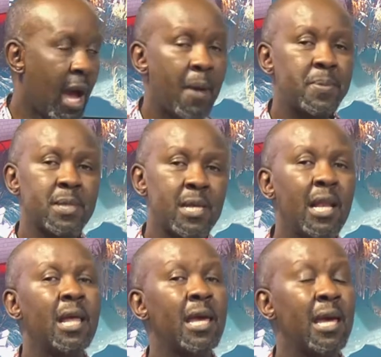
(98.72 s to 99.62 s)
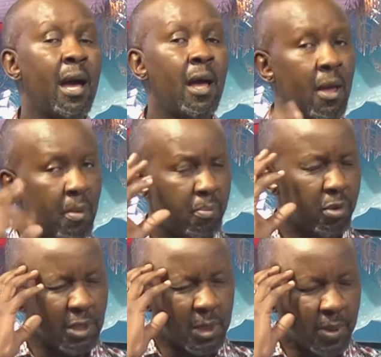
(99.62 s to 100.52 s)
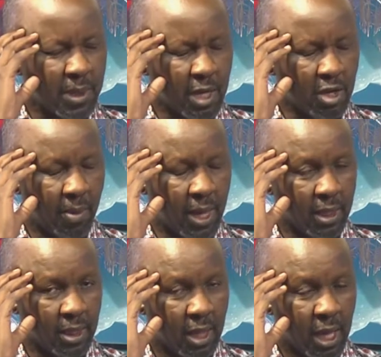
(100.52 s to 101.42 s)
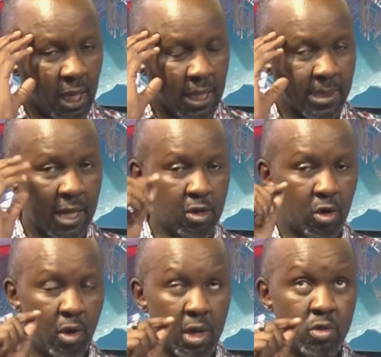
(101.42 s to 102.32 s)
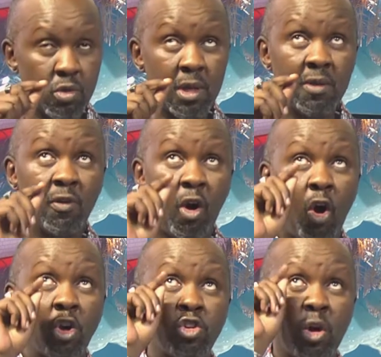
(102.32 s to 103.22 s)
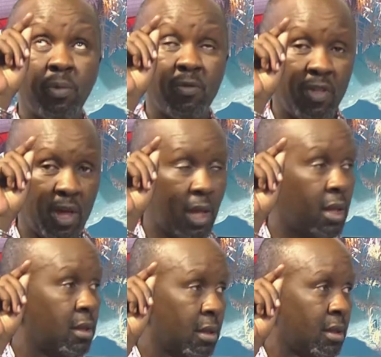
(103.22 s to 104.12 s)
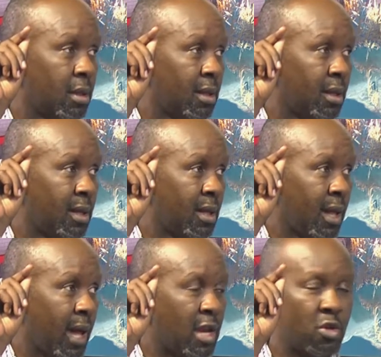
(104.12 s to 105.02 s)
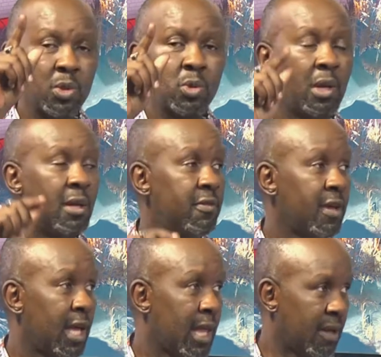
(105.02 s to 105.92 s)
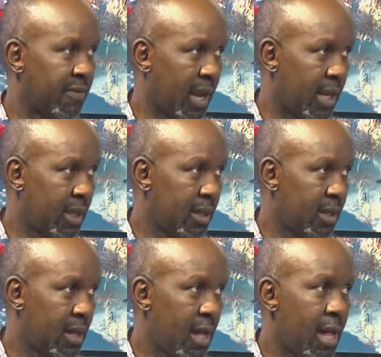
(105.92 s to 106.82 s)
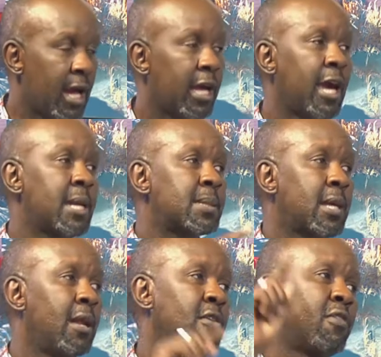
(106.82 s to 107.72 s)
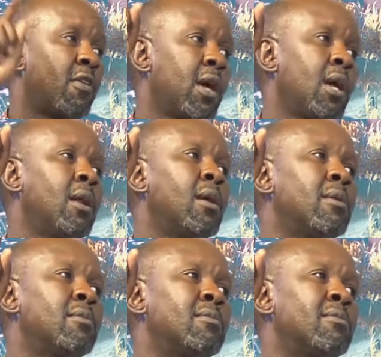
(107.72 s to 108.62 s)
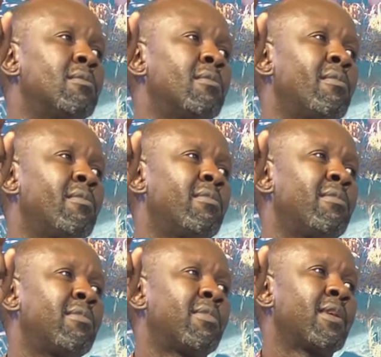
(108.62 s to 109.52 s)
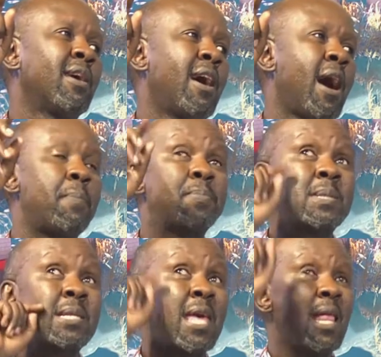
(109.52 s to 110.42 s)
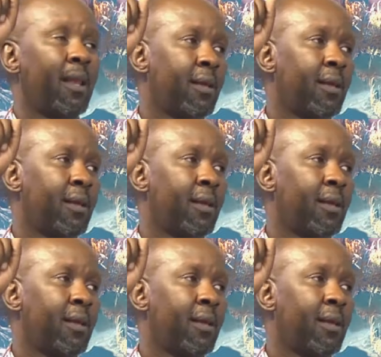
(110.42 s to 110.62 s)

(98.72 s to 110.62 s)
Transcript: Upskilling here, put this picture in your mind. It's like you're going to live on top of the hill and you used to live in the valley, get skills for the hill. Upskill.